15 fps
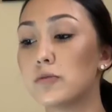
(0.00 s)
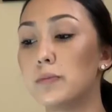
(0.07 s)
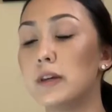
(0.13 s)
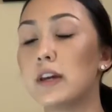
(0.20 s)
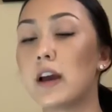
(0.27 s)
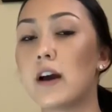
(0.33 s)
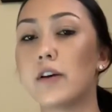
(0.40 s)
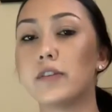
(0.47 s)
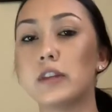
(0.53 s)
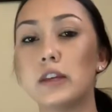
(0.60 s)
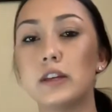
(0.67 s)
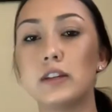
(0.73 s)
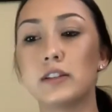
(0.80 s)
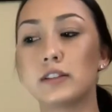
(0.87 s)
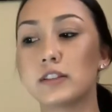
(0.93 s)
being
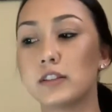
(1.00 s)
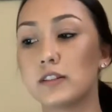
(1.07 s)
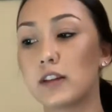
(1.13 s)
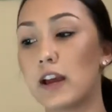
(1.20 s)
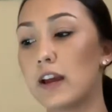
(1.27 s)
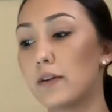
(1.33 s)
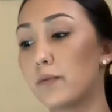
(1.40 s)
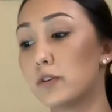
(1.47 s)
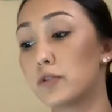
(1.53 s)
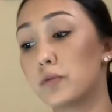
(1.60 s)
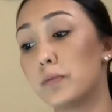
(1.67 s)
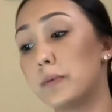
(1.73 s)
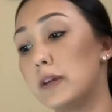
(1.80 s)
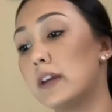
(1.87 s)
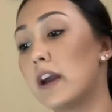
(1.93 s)
healthy, which would
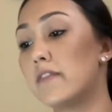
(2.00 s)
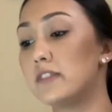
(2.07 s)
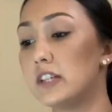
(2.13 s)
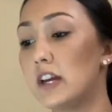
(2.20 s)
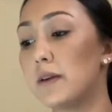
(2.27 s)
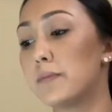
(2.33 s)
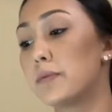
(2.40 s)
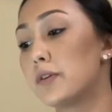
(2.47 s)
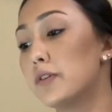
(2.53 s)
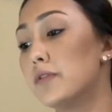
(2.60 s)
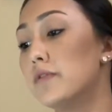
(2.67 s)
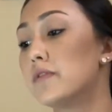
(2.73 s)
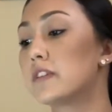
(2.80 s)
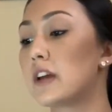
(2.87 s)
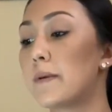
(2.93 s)
be FDA
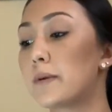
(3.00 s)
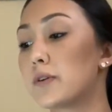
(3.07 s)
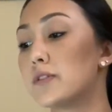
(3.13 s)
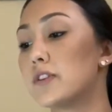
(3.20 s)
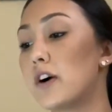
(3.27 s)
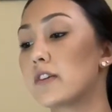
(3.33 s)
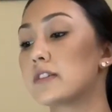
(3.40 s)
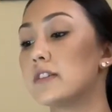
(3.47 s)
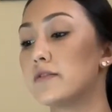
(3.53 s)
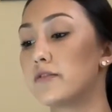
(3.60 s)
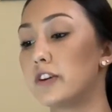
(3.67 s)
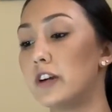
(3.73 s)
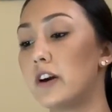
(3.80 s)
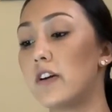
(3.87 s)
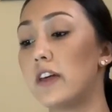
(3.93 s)
approved, chemical toxin
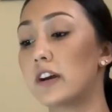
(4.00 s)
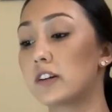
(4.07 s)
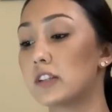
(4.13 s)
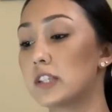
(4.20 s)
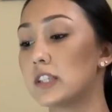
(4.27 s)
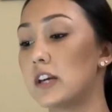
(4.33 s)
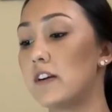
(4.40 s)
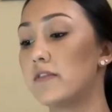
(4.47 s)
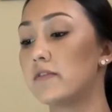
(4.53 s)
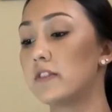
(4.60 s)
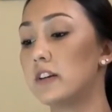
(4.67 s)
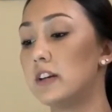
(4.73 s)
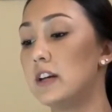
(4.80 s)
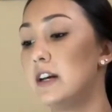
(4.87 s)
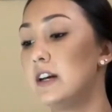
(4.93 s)
free, all that good stuff.
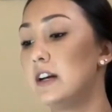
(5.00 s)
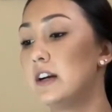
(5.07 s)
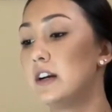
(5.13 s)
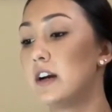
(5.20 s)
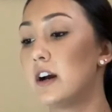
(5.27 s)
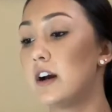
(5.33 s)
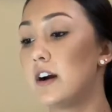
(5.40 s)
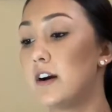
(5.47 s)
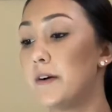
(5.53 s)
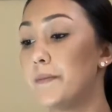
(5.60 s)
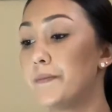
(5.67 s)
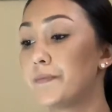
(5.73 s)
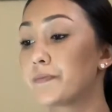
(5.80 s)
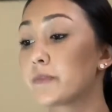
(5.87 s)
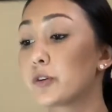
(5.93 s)

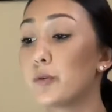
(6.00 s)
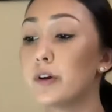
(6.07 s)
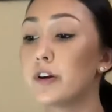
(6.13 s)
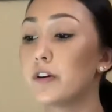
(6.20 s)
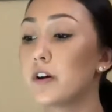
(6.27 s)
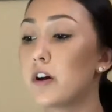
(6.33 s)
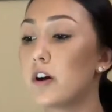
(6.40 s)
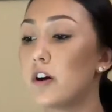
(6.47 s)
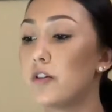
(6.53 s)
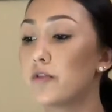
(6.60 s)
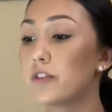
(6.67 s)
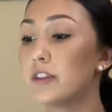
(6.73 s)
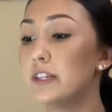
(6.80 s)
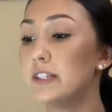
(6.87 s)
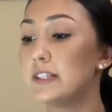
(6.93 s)
Going over
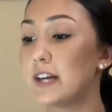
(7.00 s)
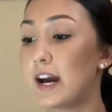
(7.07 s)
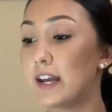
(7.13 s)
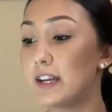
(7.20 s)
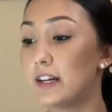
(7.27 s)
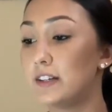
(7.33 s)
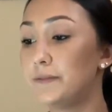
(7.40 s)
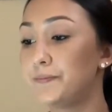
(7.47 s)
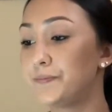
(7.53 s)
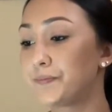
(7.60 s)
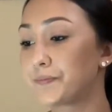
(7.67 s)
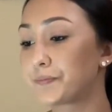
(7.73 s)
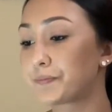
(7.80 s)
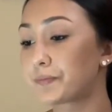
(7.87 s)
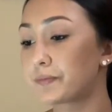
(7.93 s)
the data,
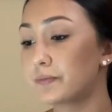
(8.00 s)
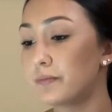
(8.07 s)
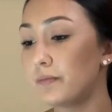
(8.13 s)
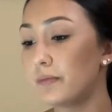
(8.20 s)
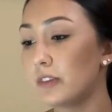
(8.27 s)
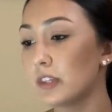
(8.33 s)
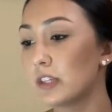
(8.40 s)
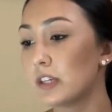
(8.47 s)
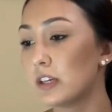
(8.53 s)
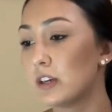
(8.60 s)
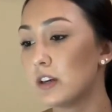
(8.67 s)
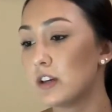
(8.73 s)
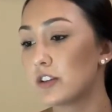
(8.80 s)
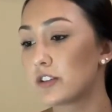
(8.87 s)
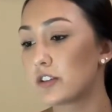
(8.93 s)

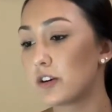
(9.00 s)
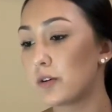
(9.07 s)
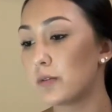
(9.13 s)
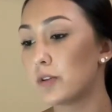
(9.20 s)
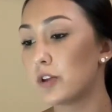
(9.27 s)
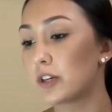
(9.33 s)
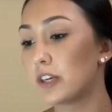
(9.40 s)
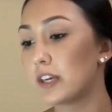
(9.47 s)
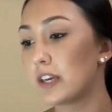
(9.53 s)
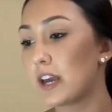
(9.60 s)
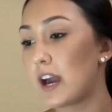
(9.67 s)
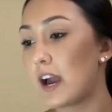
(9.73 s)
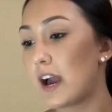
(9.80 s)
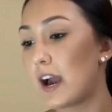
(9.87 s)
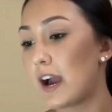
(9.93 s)
so looking
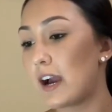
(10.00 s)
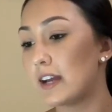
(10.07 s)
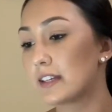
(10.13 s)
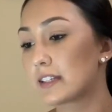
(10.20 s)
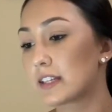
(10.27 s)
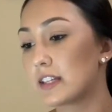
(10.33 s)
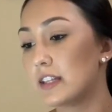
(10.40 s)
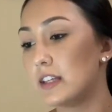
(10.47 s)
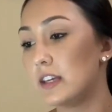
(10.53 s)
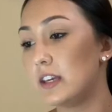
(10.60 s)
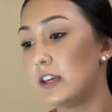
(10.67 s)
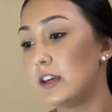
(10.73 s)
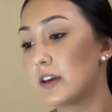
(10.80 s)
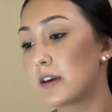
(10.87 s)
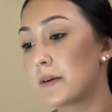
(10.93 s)
at
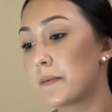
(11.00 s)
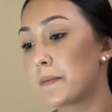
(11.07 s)
the